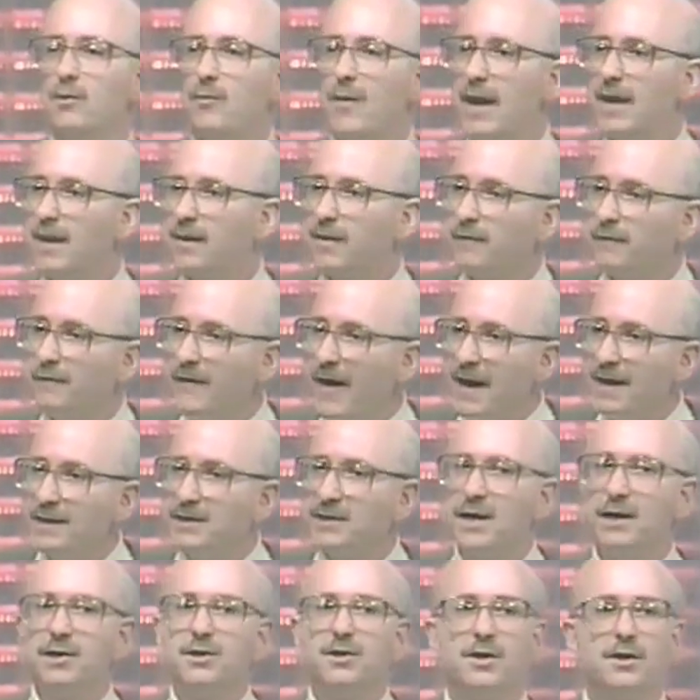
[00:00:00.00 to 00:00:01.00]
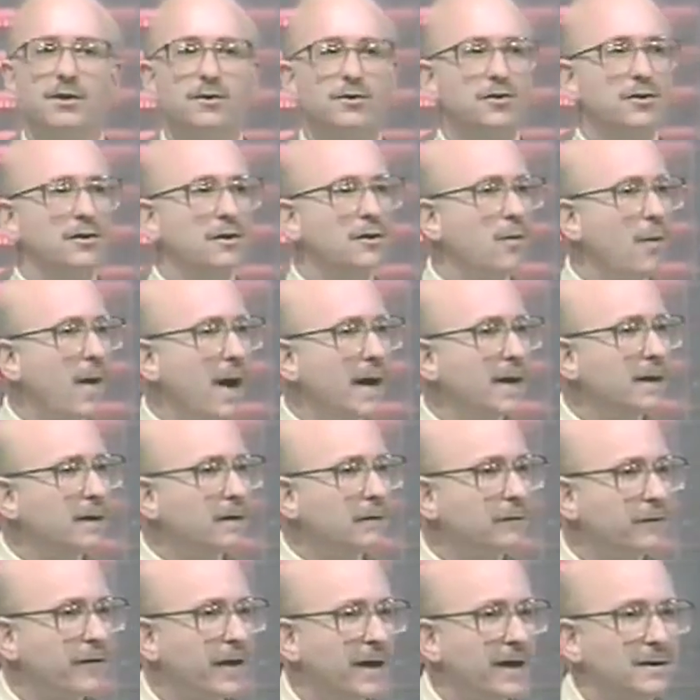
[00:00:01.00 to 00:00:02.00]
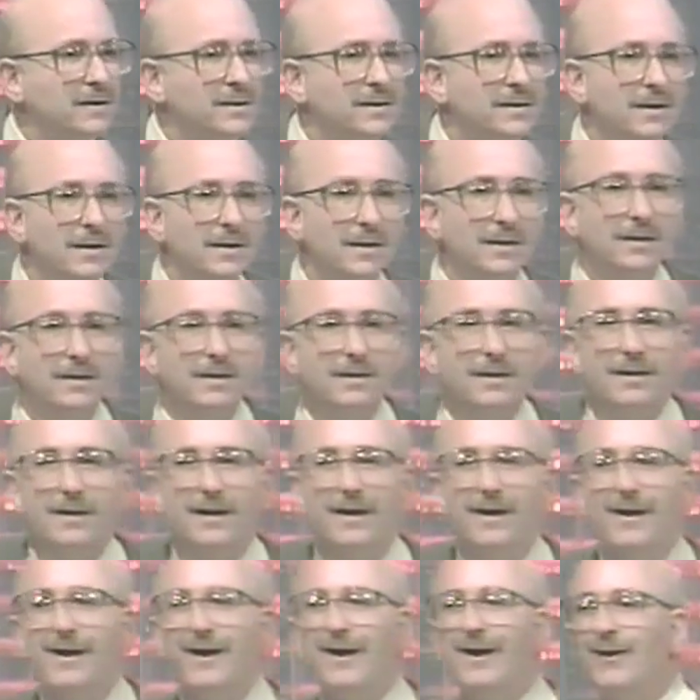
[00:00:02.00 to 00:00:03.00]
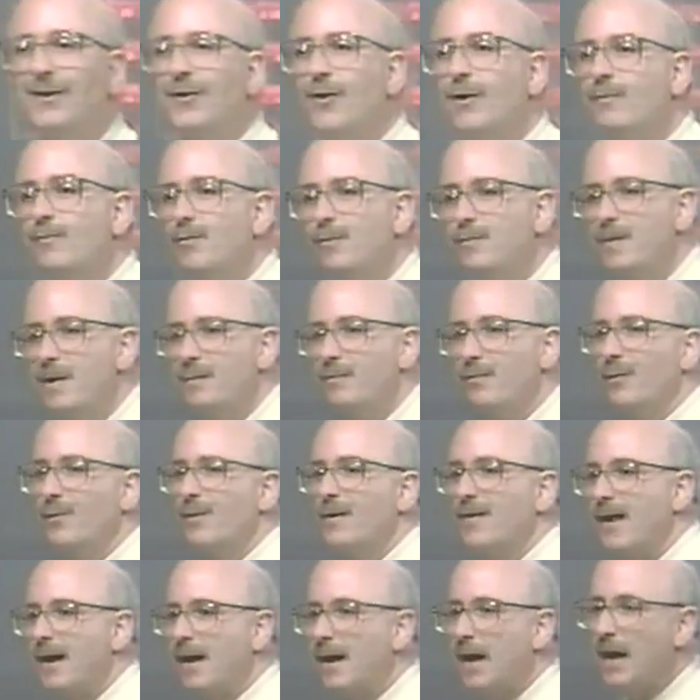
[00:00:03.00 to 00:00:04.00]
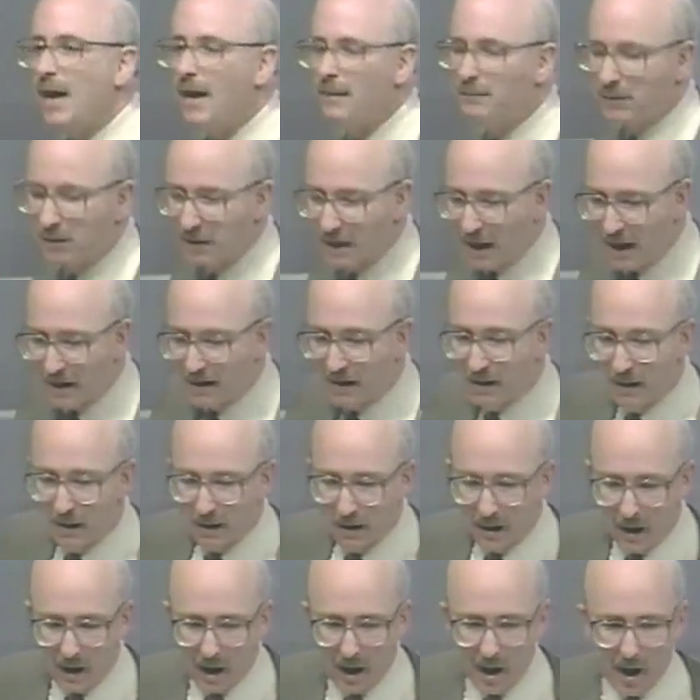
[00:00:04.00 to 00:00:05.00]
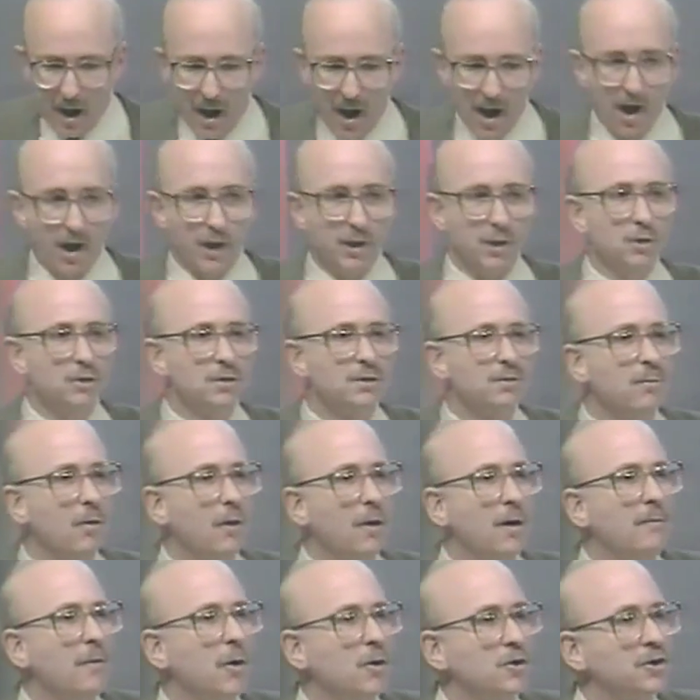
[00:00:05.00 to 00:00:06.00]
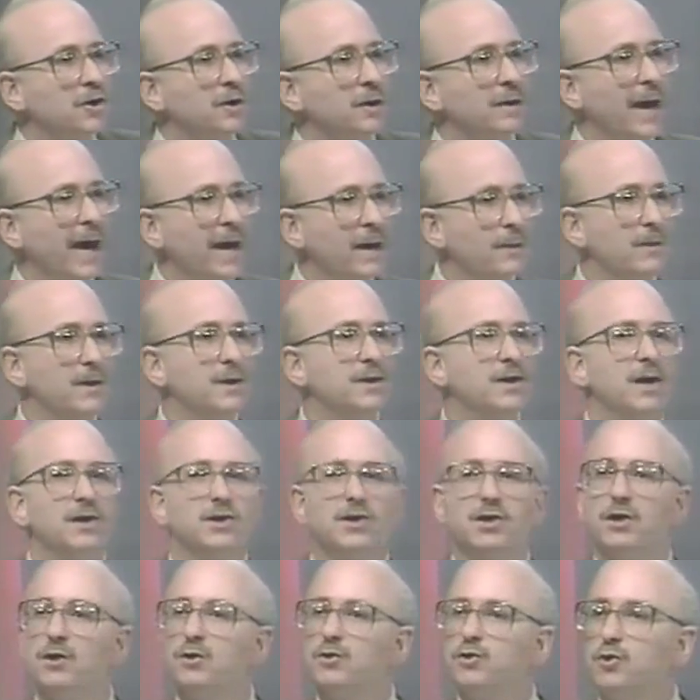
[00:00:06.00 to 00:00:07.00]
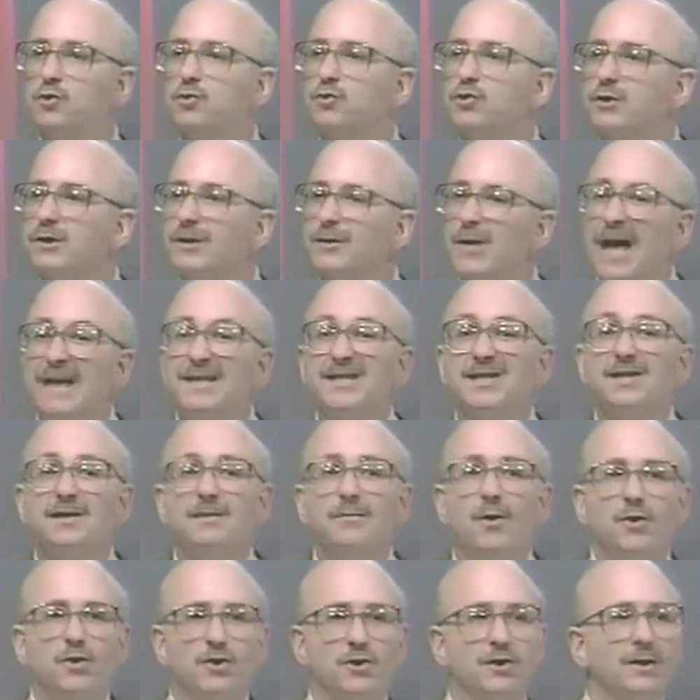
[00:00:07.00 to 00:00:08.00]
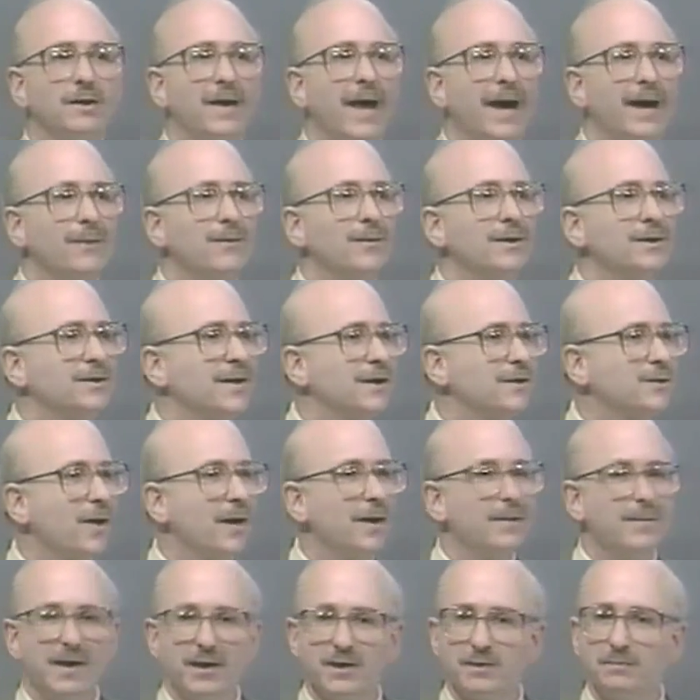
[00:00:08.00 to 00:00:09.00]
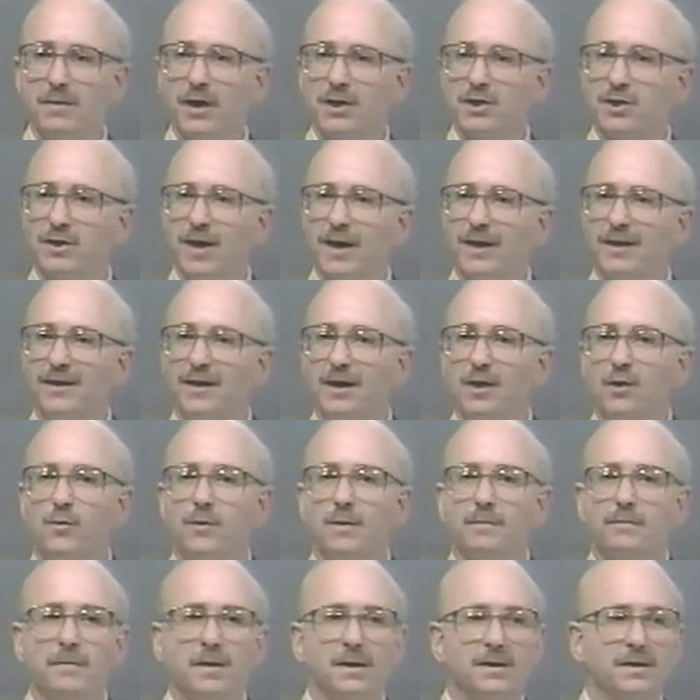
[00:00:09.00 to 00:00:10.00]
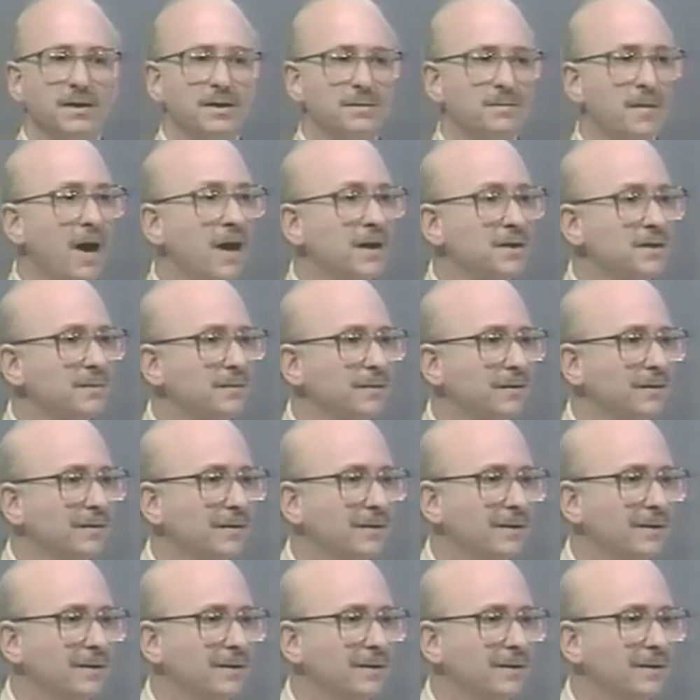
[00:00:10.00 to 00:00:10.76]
red in the face, engineers turn white in the face. Uh, normal people, when they get upset, uh, uh, use more emotional language. Engineers use less emotional language. They try to be as much like the equipment as possible.